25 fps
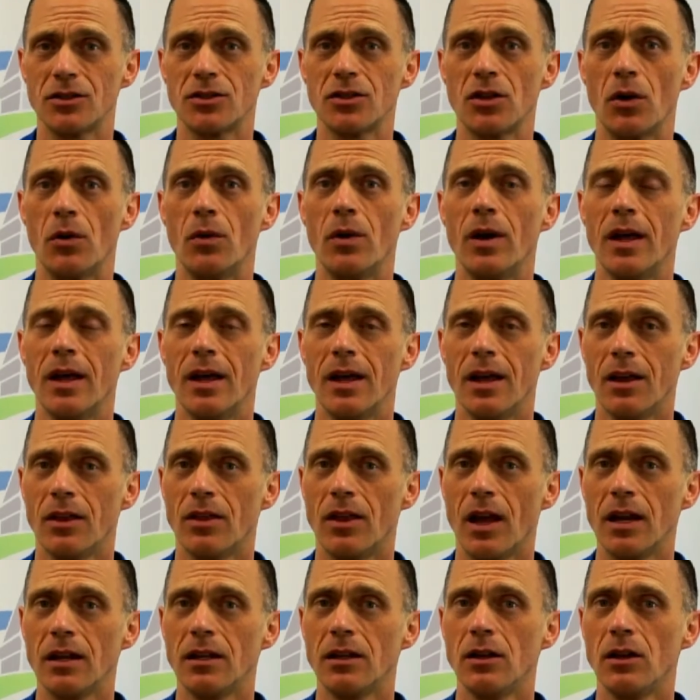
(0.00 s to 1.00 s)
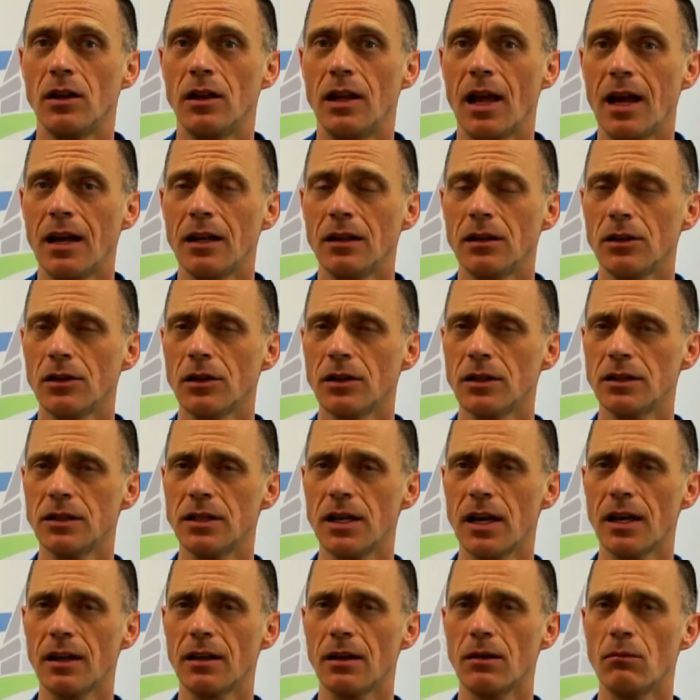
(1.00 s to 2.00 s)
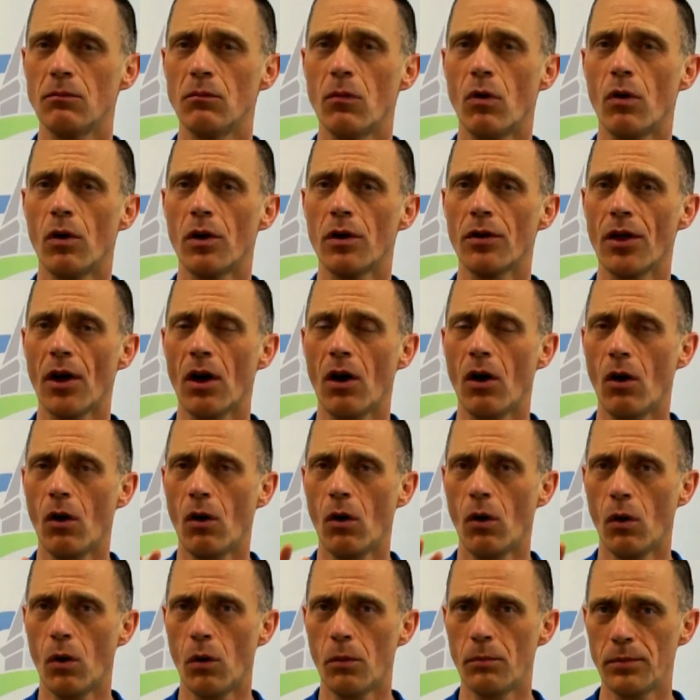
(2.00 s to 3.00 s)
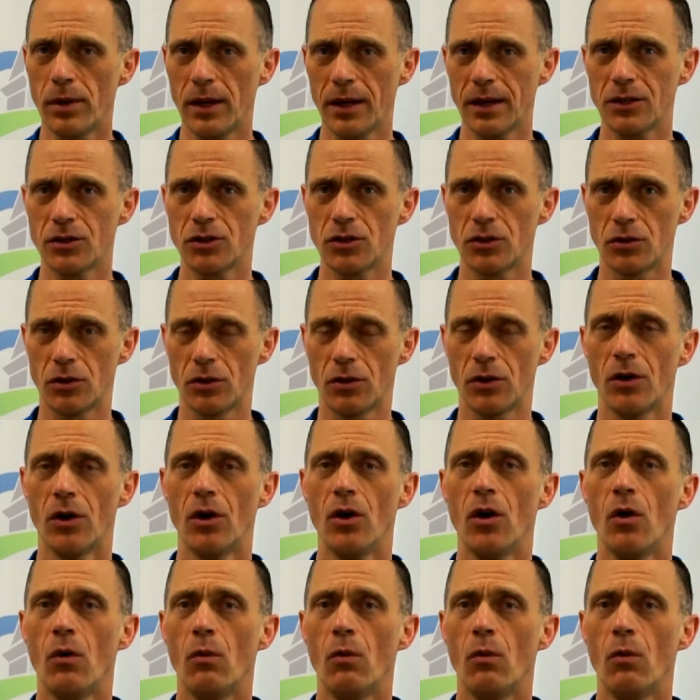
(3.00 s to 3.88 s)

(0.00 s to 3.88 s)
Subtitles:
So they looked at more the whole picture.